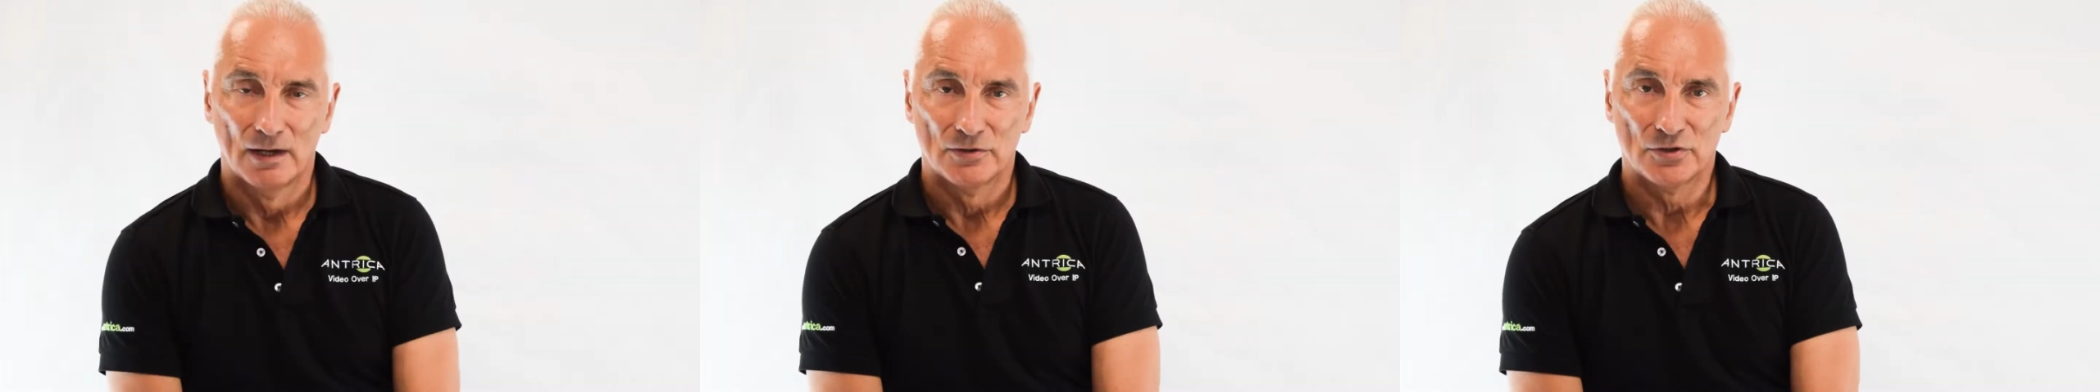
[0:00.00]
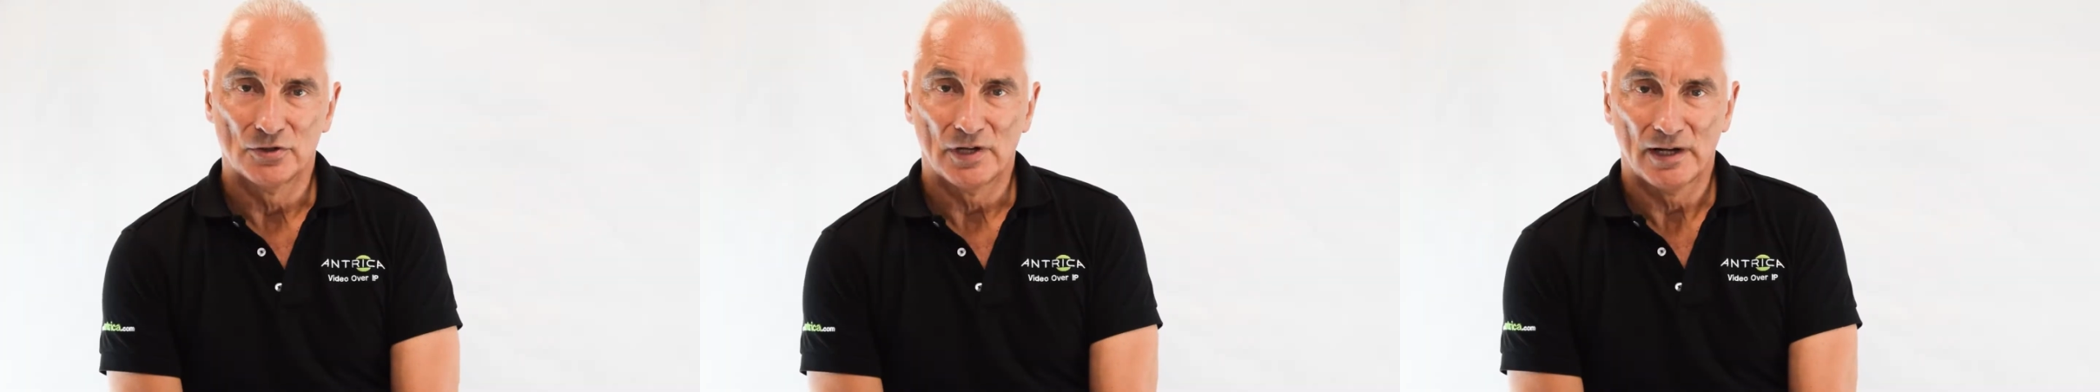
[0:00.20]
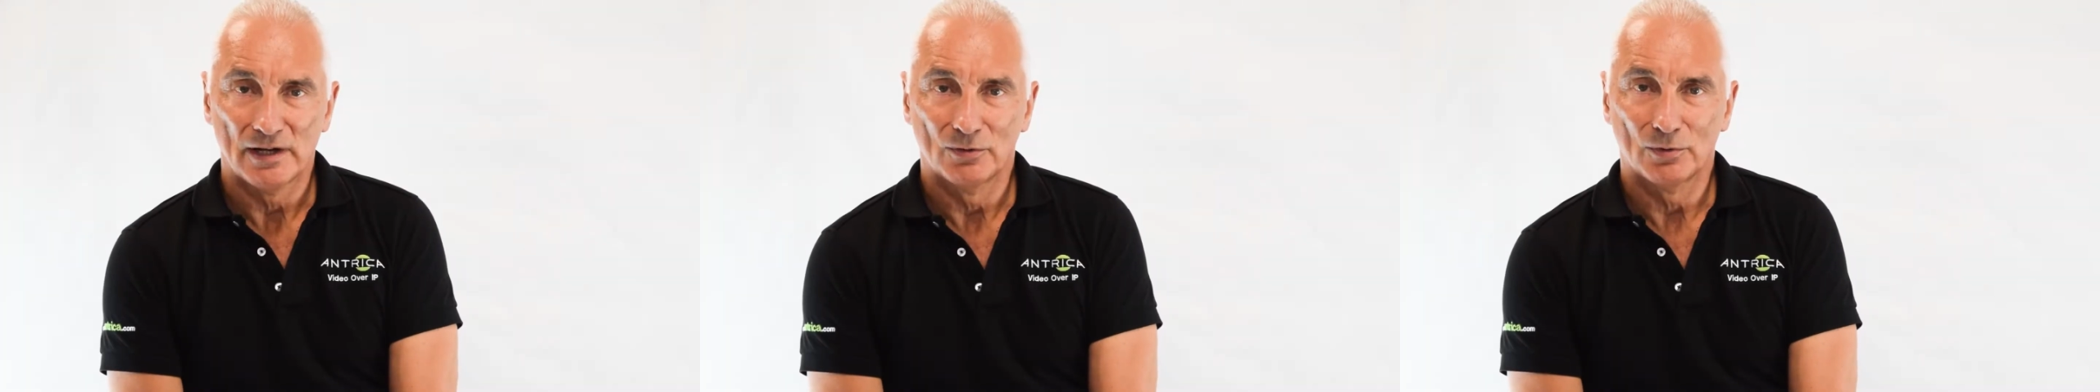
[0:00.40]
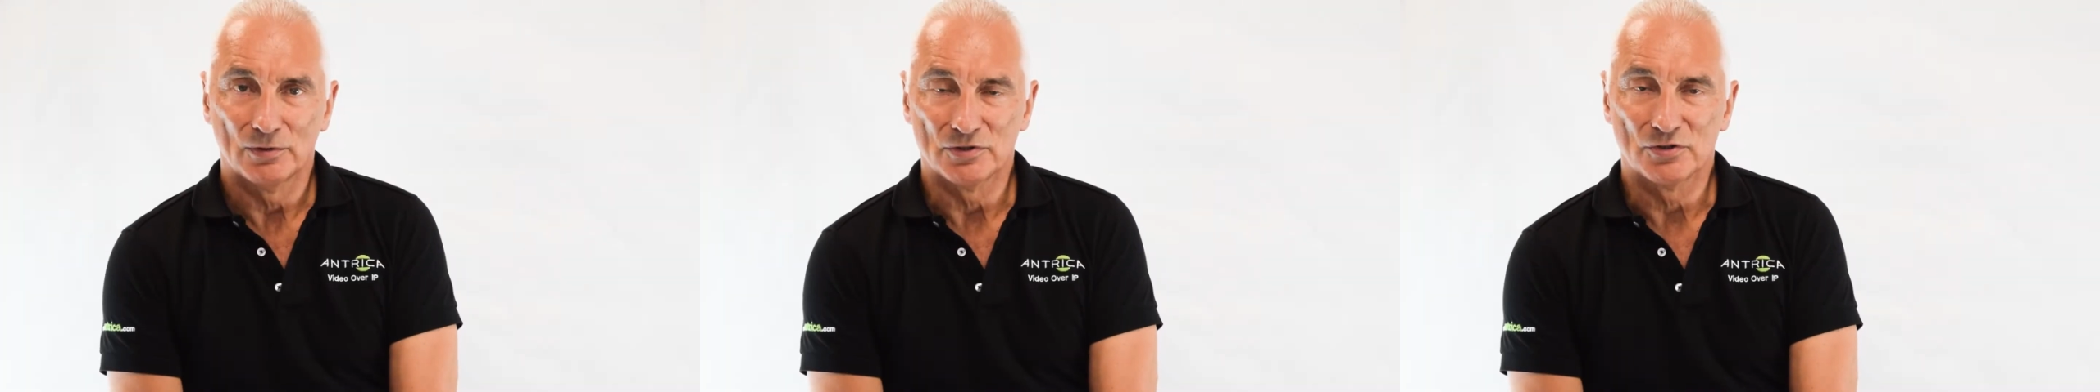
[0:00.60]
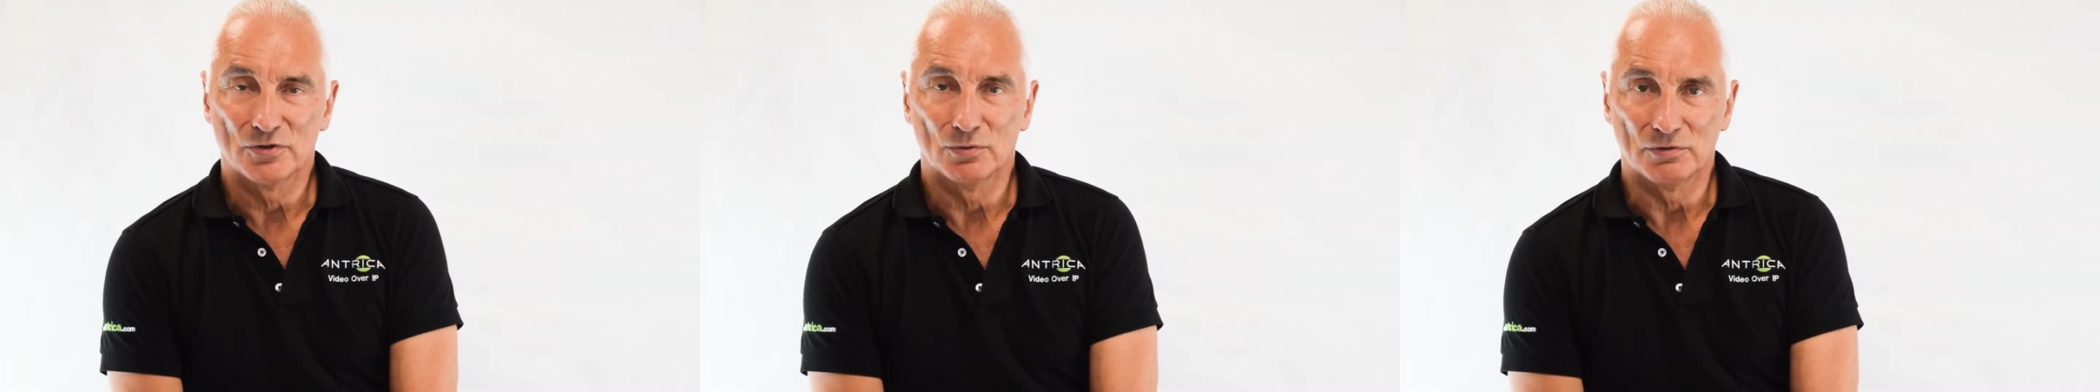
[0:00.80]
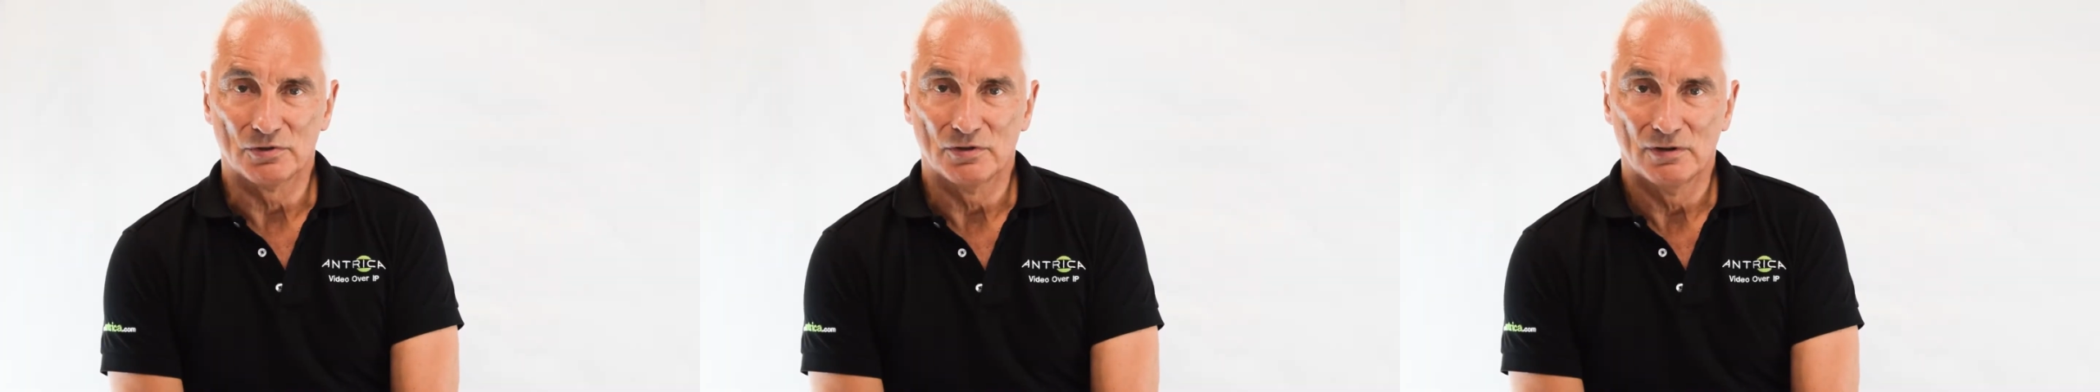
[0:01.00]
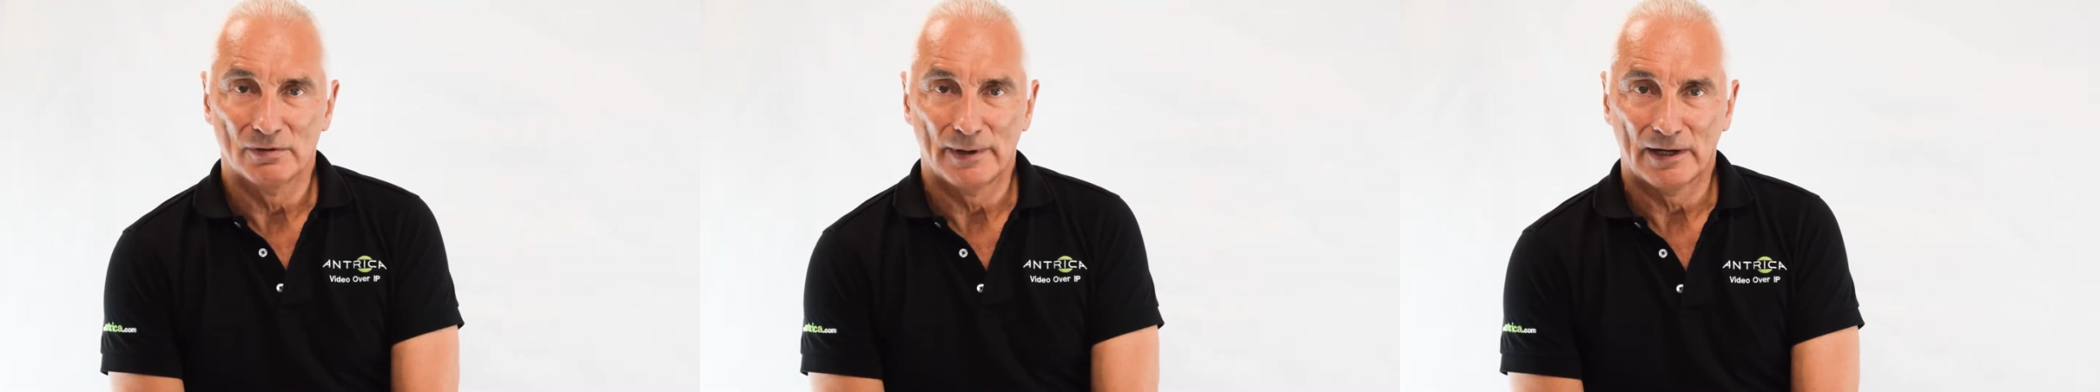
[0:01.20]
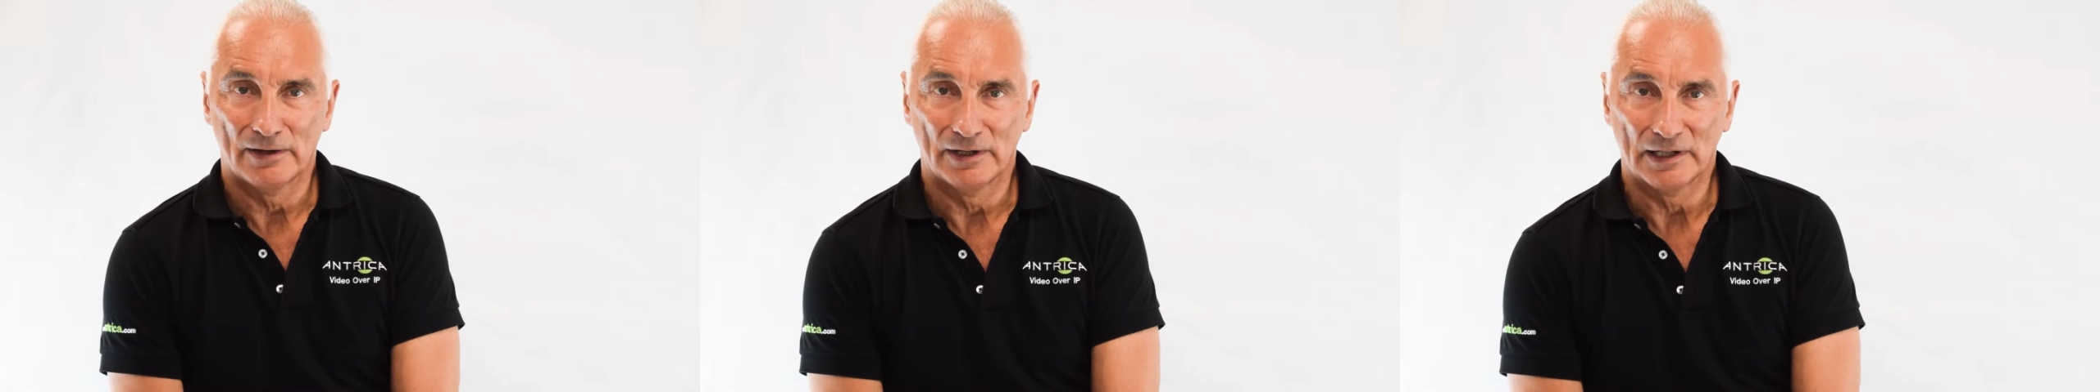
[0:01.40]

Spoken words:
Today I want to talk to you about